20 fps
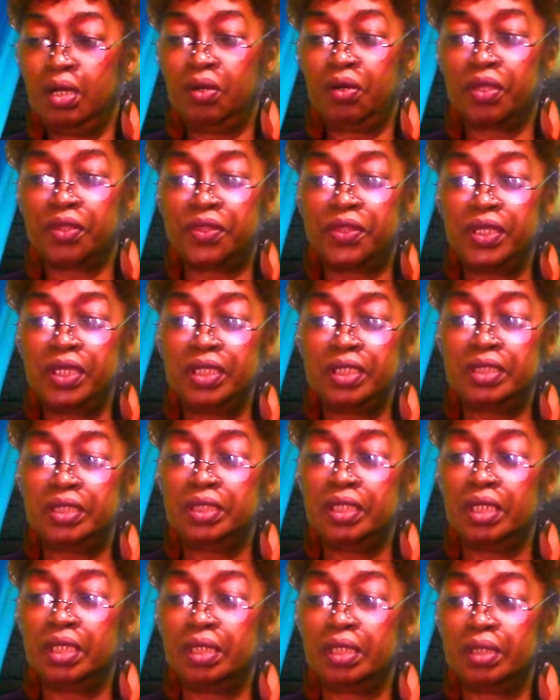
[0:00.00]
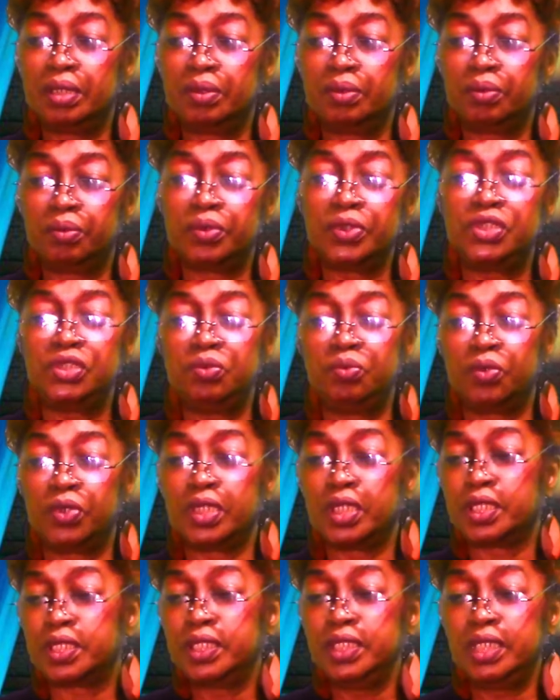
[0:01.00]
or think what you want
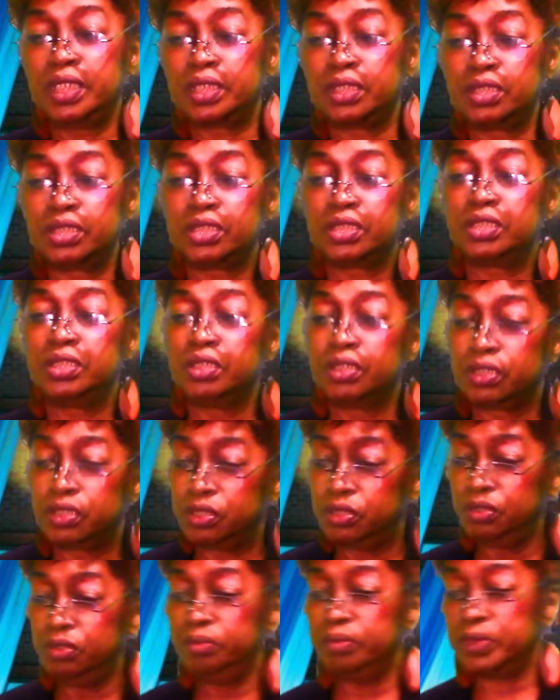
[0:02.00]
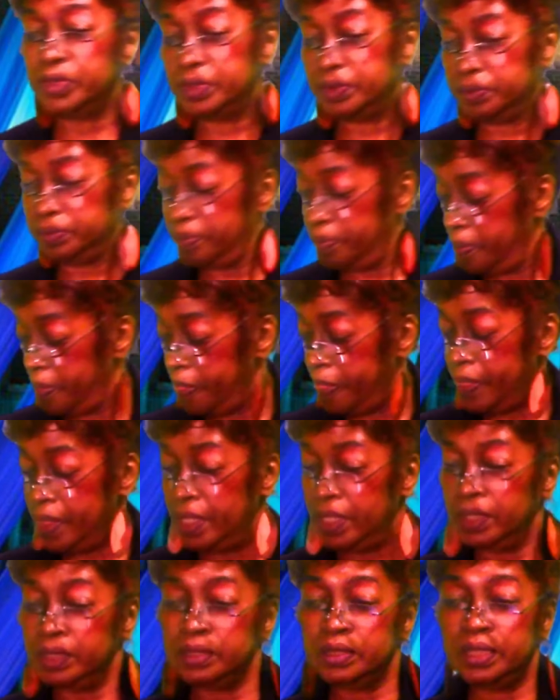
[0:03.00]
to think. You're still human.
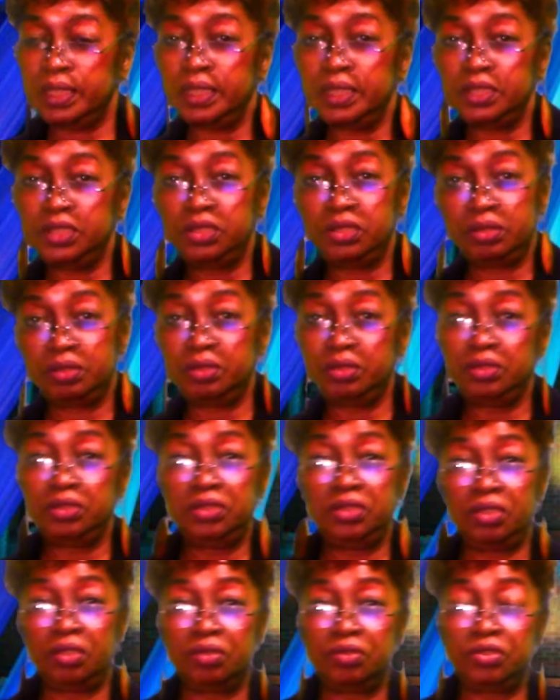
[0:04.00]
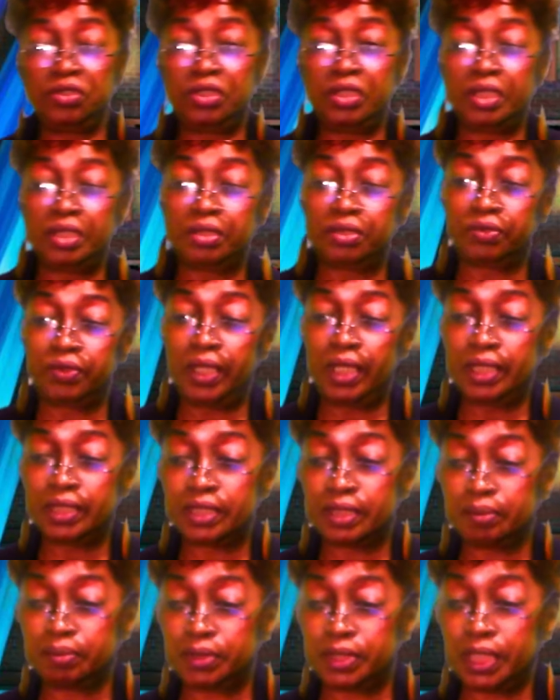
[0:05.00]
And, you know, you're going to cry
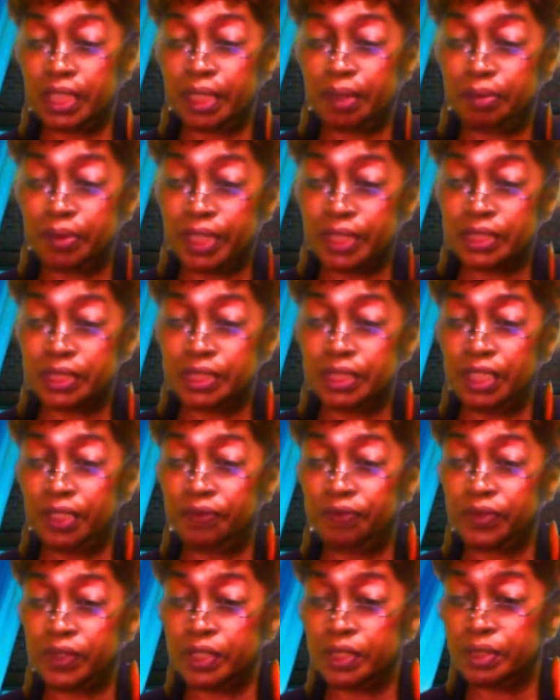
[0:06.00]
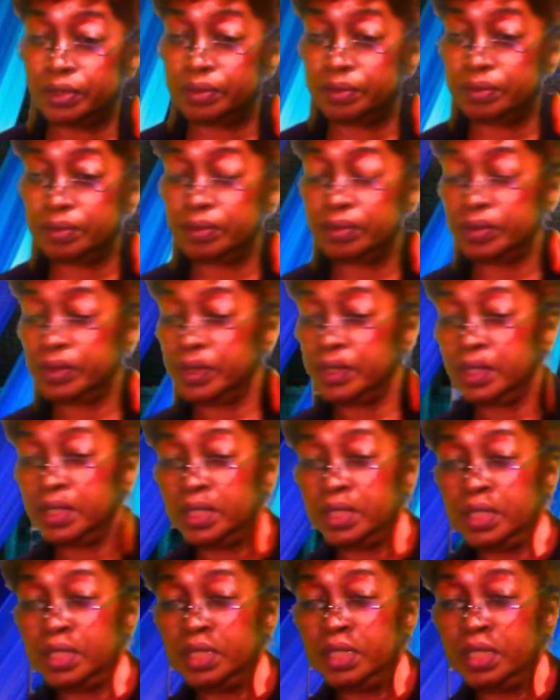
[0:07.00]
sometime. That's definite.
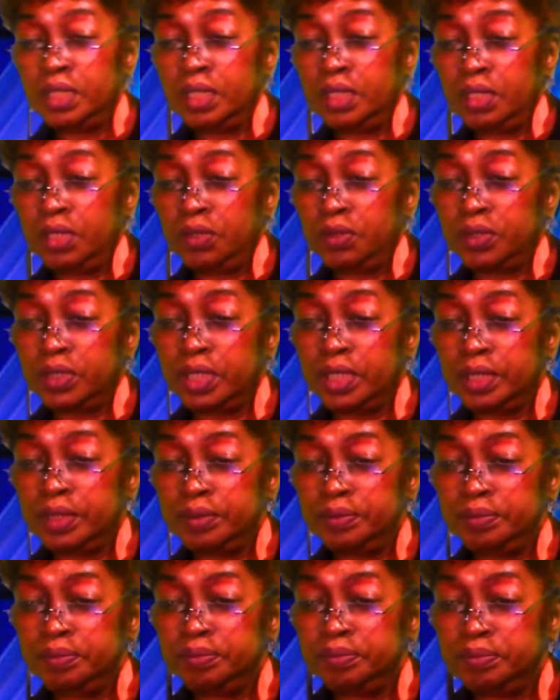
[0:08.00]
Okay?